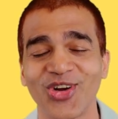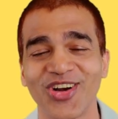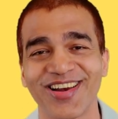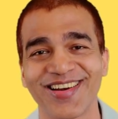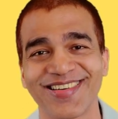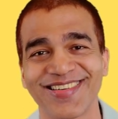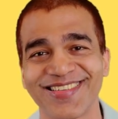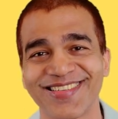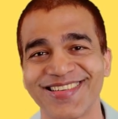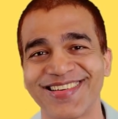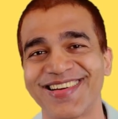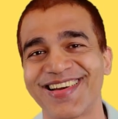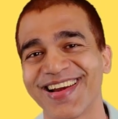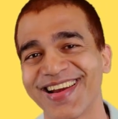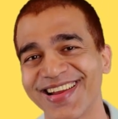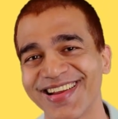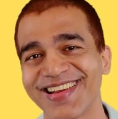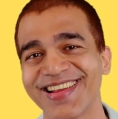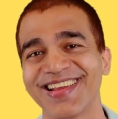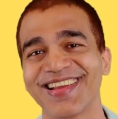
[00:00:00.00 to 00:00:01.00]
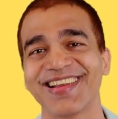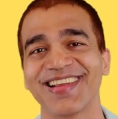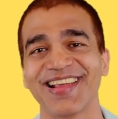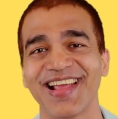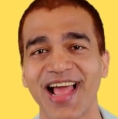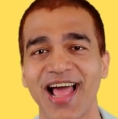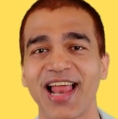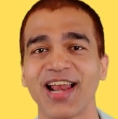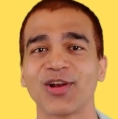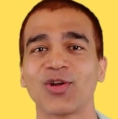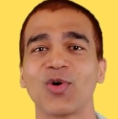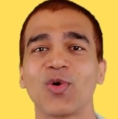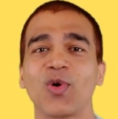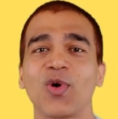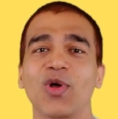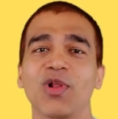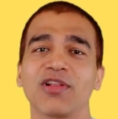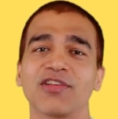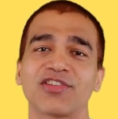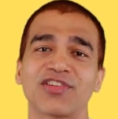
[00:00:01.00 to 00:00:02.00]
or drinking
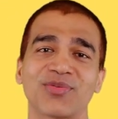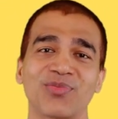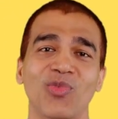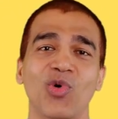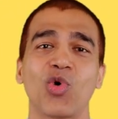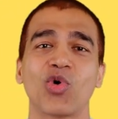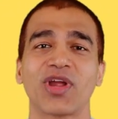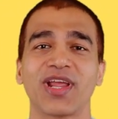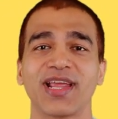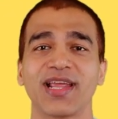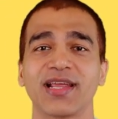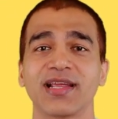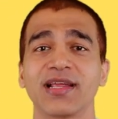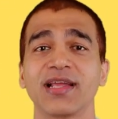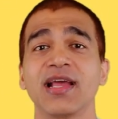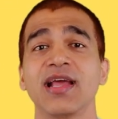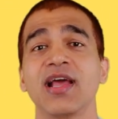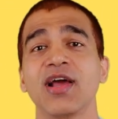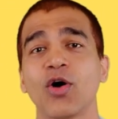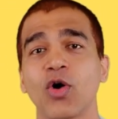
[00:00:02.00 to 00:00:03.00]
alcohol smoking